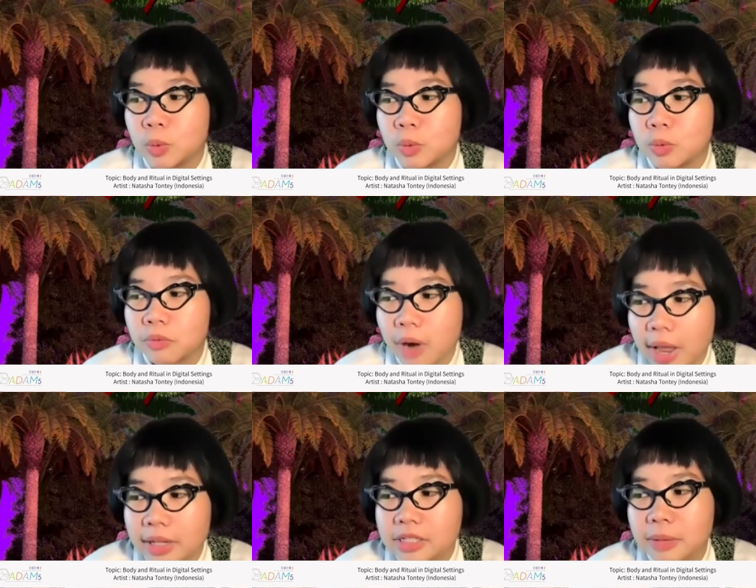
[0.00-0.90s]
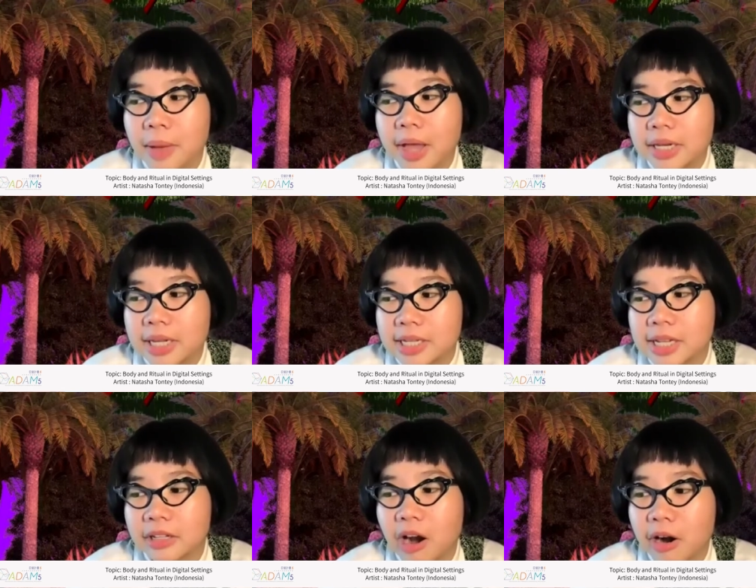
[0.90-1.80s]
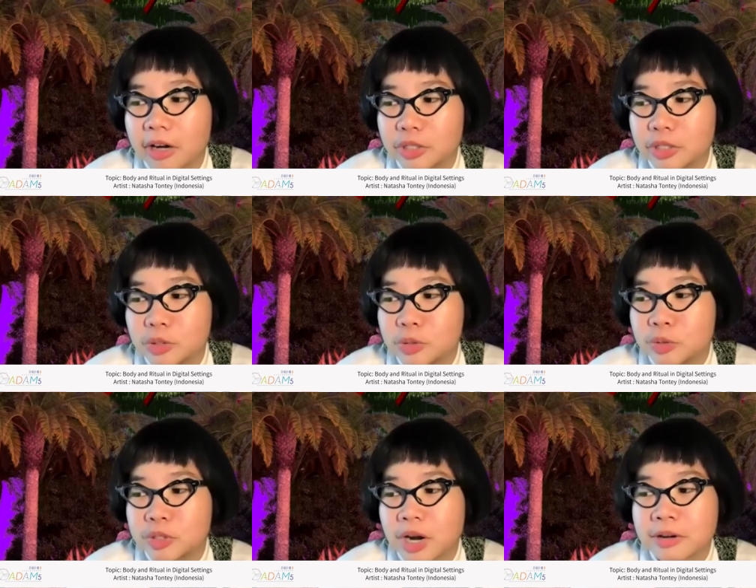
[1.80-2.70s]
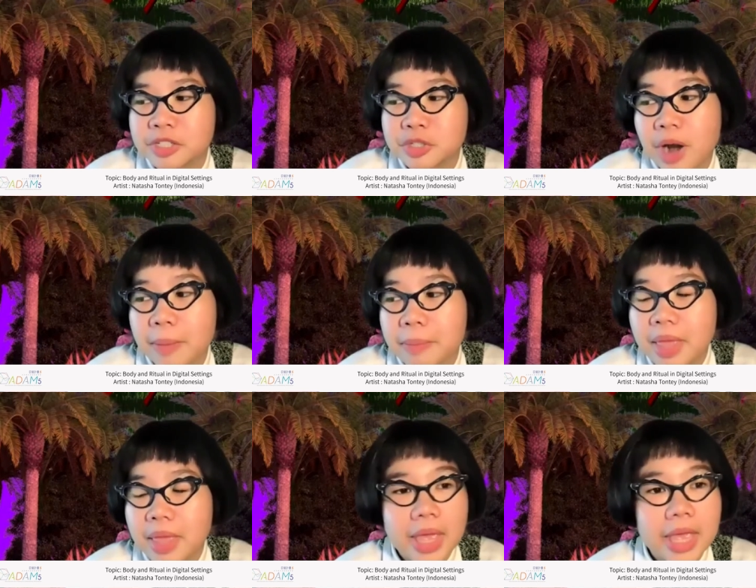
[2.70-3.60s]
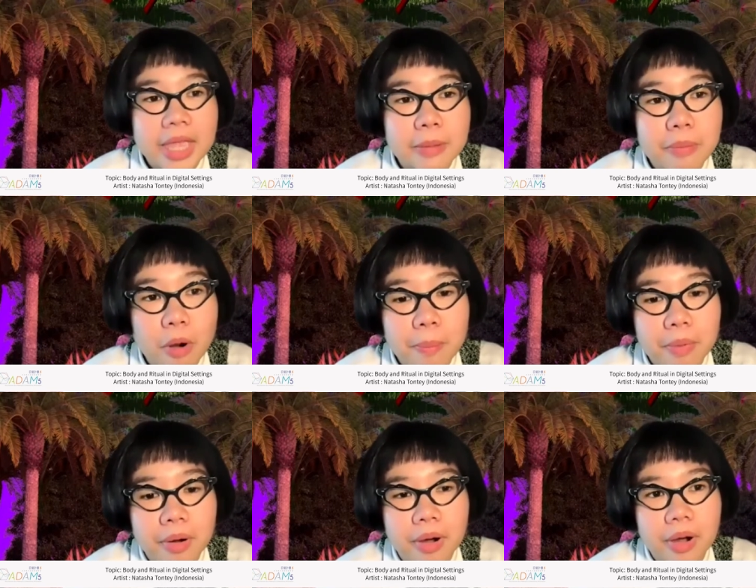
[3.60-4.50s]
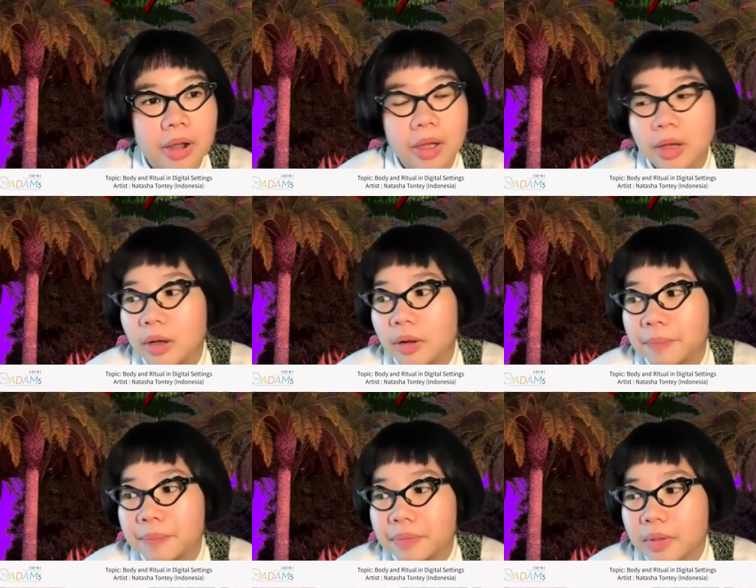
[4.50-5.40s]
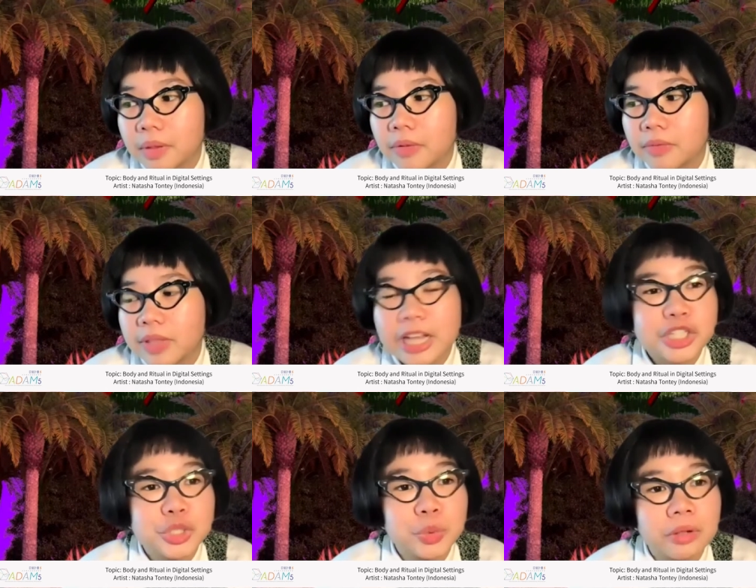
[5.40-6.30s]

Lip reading: write some ideas that are hard to transcribe in a proper textual